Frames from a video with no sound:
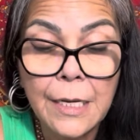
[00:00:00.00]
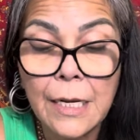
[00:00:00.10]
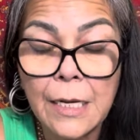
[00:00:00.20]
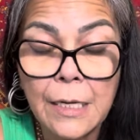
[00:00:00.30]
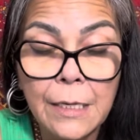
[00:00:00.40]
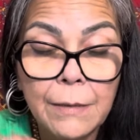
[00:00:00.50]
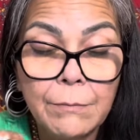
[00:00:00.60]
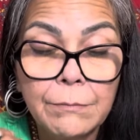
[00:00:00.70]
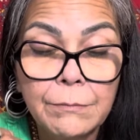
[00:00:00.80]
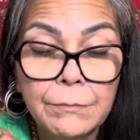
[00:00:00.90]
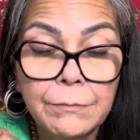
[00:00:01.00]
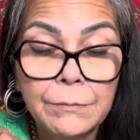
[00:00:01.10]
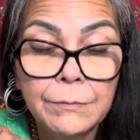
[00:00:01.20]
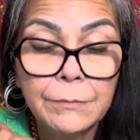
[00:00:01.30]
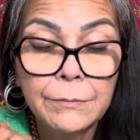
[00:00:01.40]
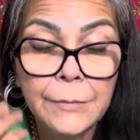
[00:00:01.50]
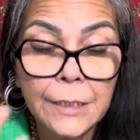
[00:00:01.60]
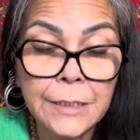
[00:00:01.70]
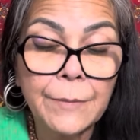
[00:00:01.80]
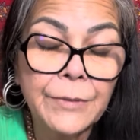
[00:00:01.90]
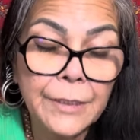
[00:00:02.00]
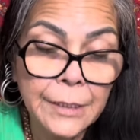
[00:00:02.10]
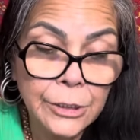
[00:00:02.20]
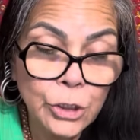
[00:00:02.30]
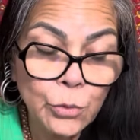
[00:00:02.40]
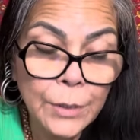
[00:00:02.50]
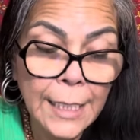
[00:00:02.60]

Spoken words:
It's something that you would